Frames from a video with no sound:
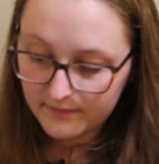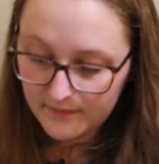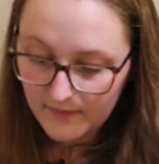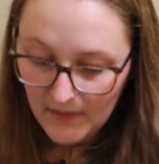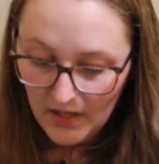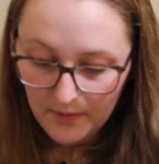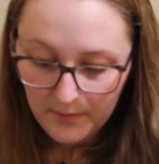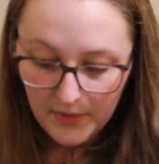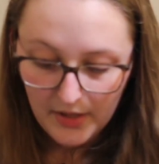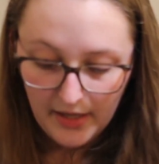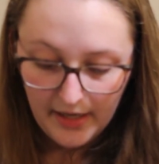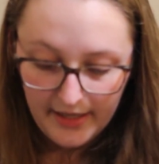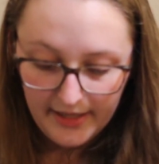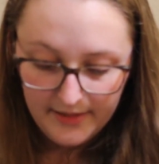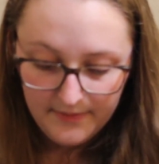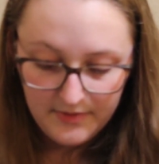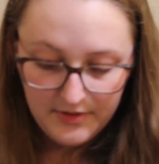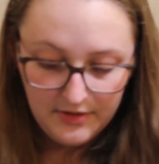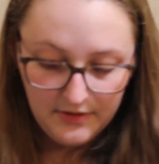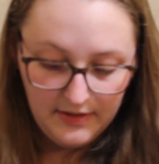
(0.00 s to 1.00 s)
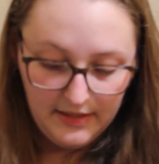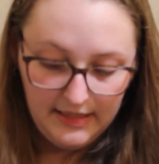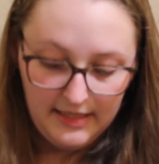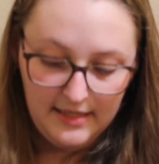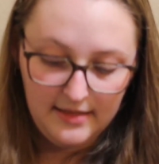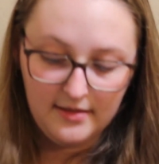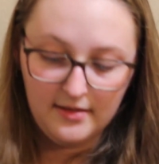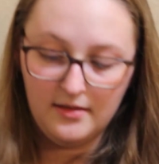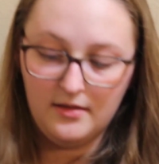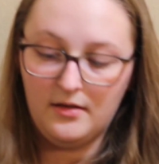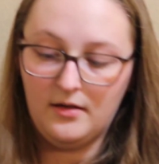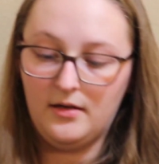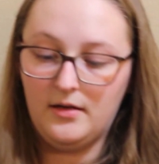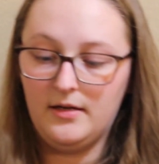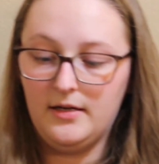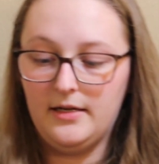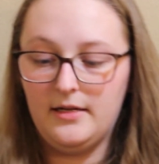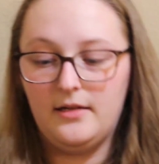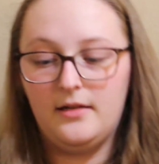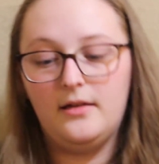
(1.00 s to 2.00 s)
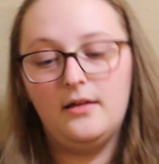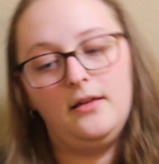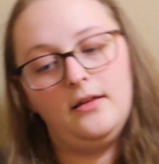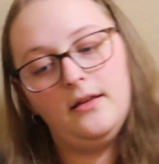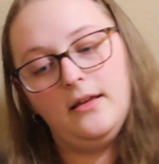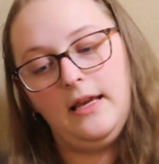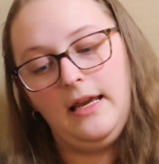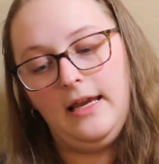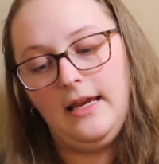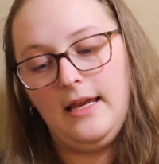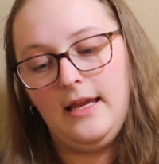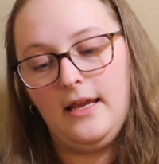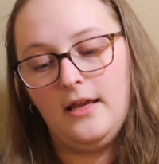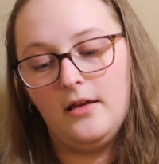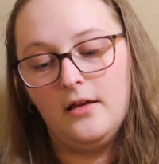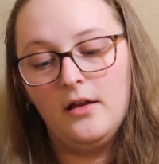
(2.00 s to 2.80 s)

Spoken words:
But I am doing it on a